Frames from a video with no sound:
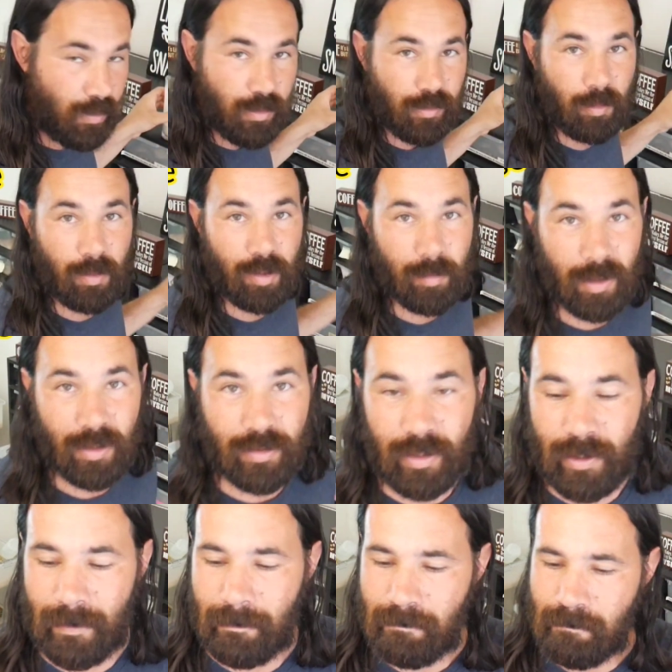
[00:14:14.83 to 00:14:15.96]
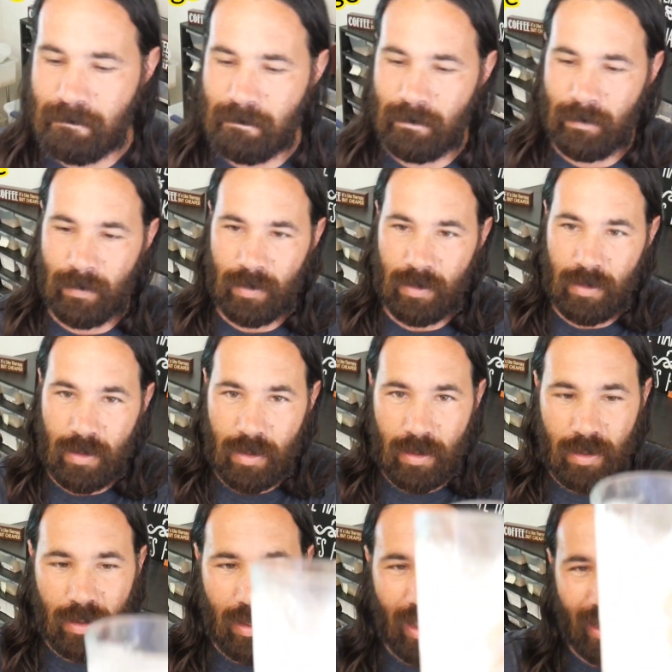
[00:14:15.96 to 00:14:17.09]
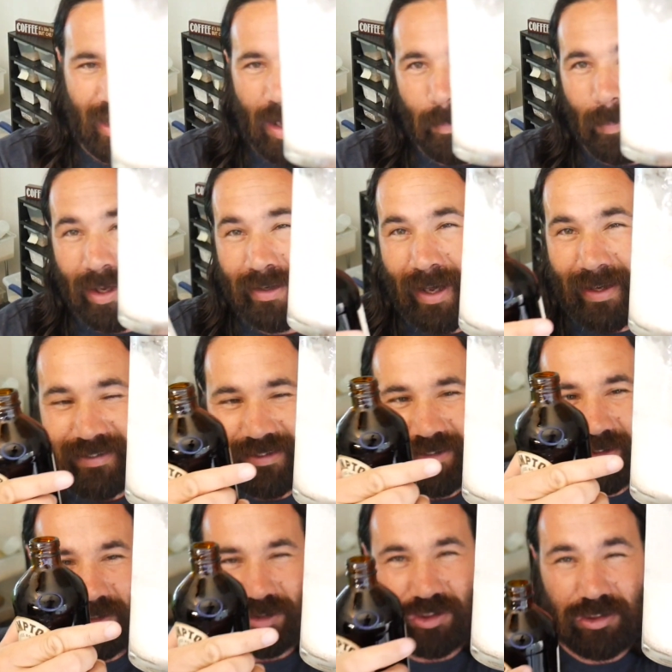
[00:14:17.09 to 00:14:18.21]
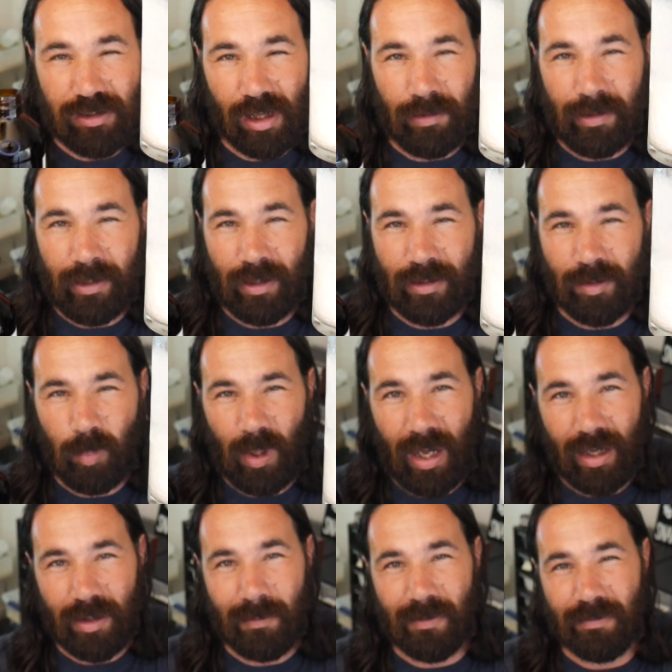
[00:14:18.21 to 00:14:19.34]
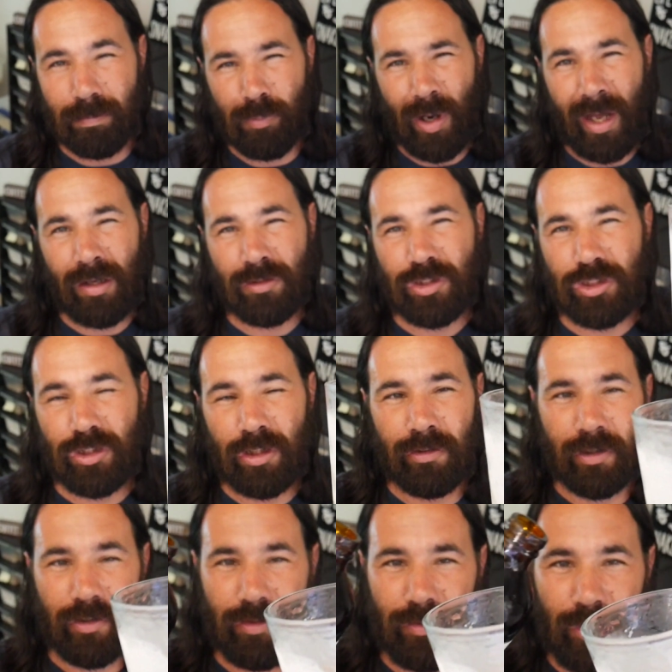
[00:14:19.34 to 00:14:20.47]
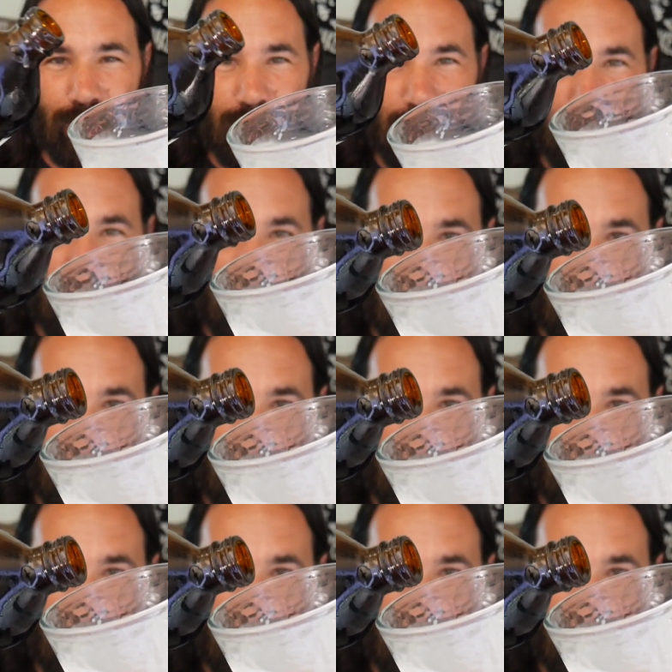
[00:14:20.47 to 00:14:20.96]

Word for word: Don't worry about that. I got my nice little slurry on the bottom of brown sugar and cream.